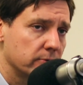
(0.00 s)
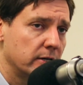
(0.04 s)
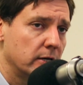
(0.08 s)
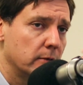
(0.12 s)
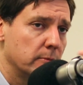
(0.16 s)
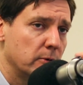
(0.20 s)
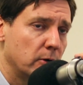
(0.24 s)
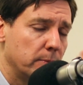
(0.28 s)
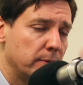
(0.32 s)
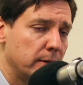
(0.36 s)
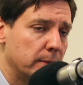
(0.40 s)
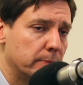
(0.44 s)
We
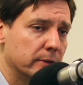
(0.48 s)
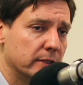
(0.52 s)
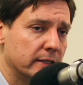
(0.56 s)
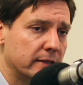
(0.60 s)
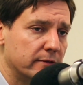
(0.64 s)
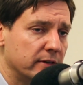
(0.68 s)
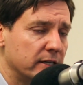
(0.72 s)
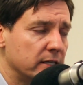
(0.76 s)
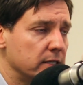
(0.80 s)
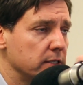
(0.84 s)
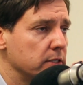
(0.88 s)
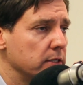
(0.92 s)
hear about people
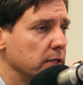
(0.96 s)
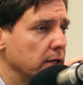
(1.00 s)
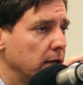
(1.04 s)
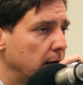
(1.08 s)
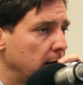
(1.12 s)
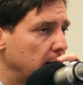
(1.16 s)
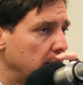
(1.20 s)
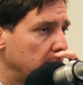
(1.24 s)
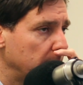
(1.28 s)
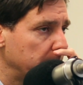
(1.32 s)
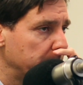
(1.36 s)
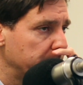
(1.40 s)
living,
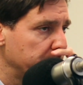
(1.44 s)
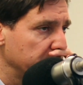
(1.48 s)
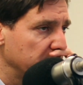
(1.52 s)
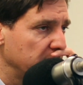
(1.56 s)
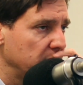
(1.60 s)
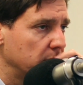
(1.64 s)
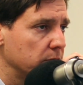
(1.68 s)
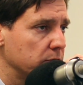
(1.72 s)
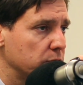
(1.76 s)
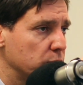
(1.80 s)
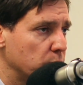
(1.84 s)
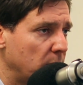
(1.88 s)

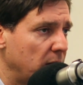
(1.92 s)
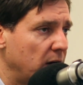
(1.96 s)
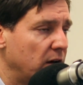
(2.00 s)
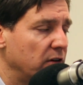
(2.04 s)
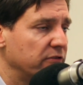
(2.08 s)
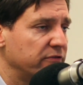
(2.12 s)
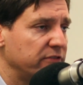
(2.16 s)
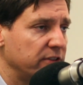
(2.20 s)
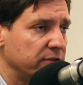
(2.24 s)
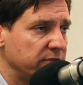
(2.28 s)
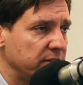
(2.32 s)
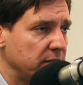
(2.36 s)

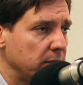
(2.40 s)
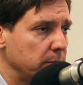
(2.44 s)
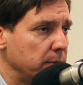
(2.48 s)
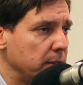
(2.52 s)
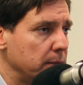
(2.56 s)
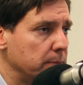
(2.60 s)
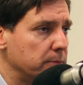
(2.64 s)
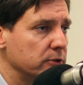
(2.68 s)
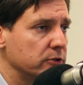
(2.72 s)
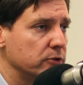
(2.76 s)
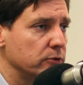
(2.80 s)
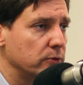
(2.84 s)
12, 15
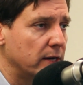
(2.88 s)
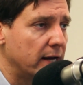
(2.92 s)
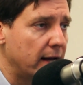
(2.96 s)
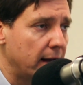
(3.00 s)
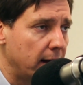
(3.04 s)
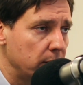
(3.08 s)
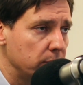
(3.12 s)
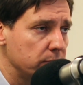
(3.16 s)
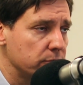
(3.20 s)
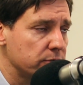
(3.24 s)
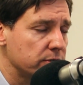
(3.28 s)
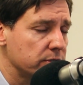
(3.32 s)
people to a
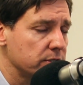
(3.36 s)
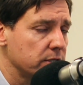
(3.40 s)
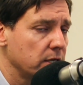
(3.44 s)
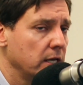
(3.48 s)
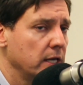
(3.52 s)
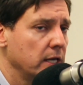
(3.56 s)
house.